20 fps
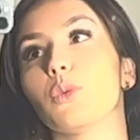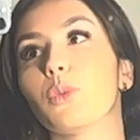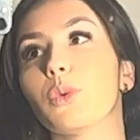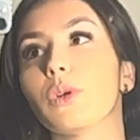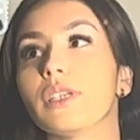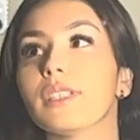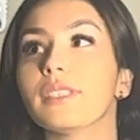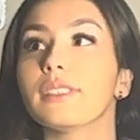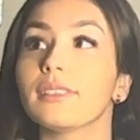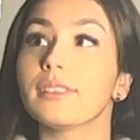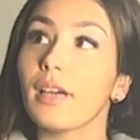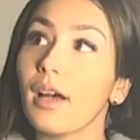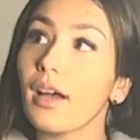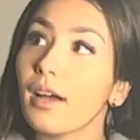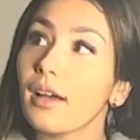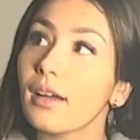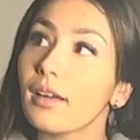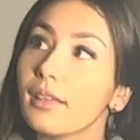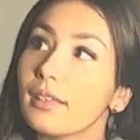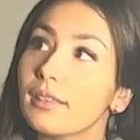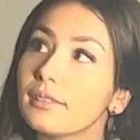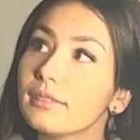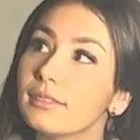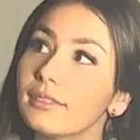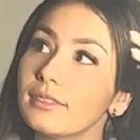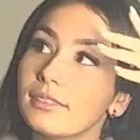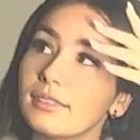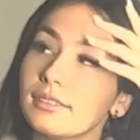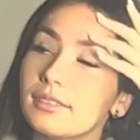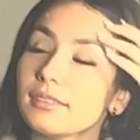Done.
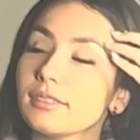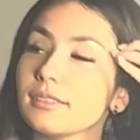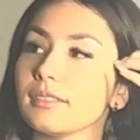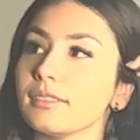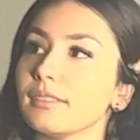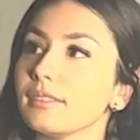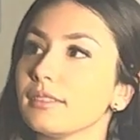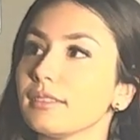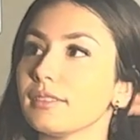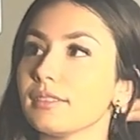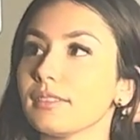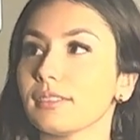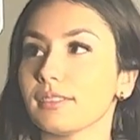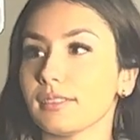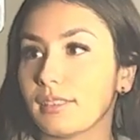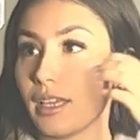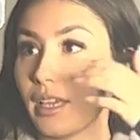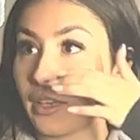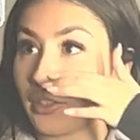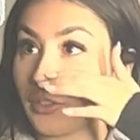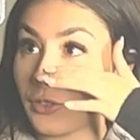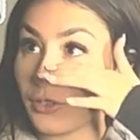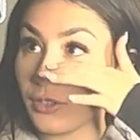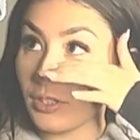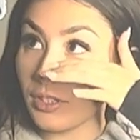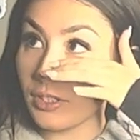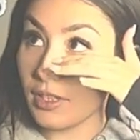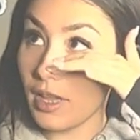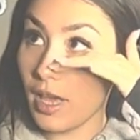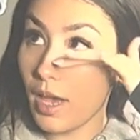I
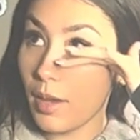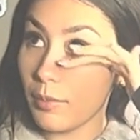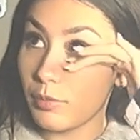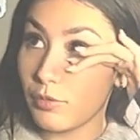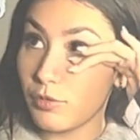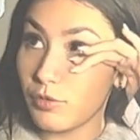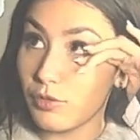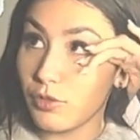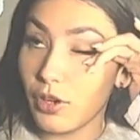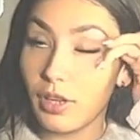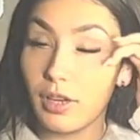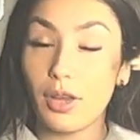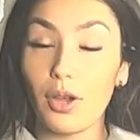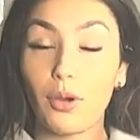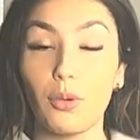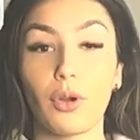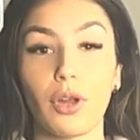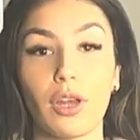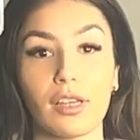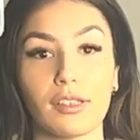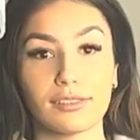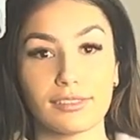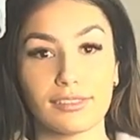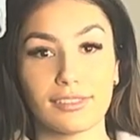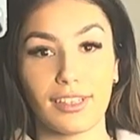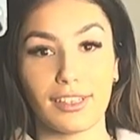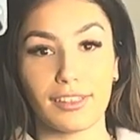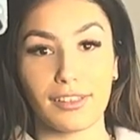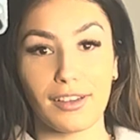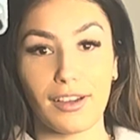just napped for an hour
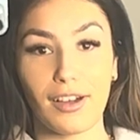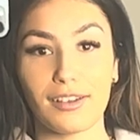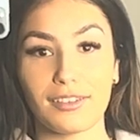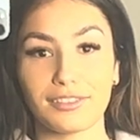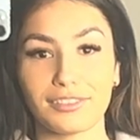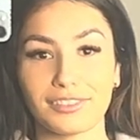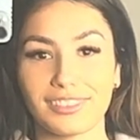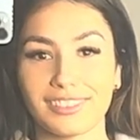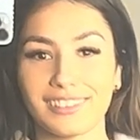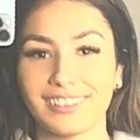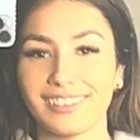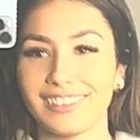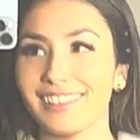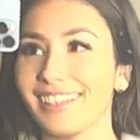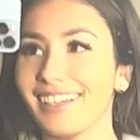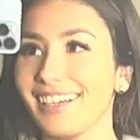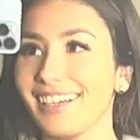and a half.